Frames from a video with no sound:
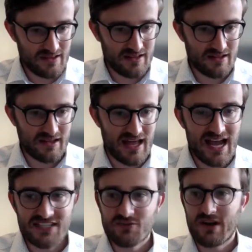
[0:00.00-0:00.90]

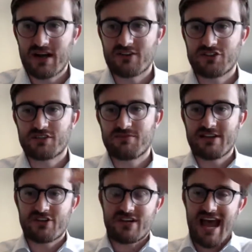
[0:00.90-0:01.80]
Last one I'll just
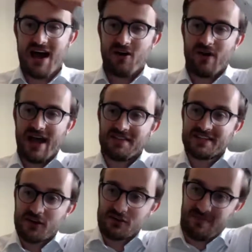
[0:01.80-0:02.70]
mention now, and
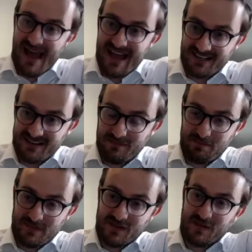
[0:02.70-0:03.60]
this goes back to
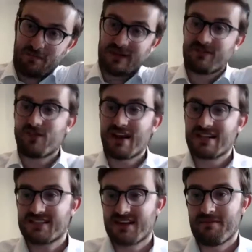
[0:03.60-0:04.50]
the Bill of
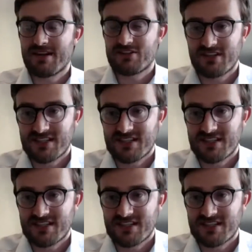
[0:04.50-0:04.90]
Rights that I mentioned.